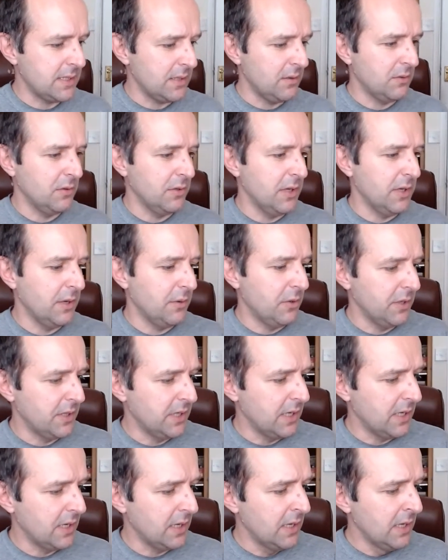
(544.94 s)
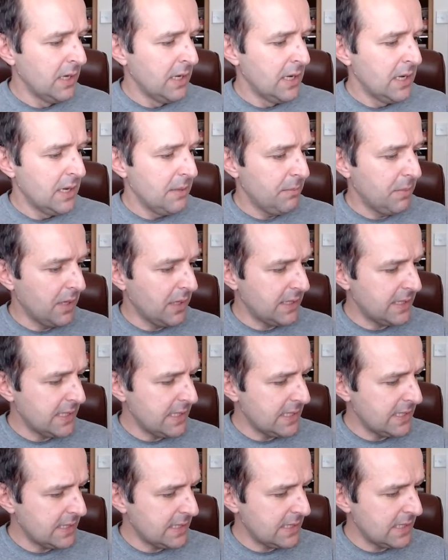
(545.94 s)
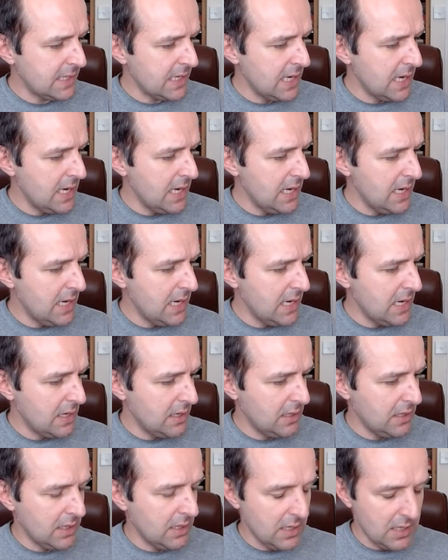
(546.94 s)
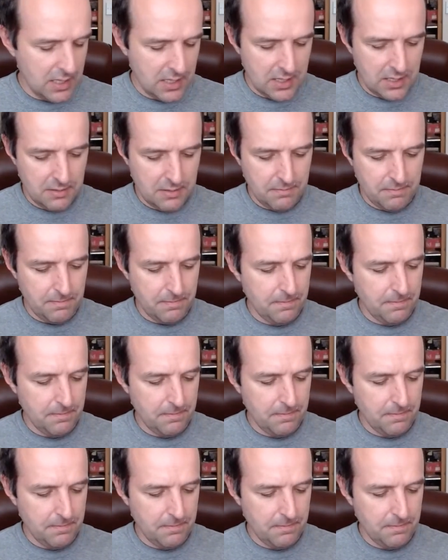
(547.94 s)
so I've got no idea. But I did see, I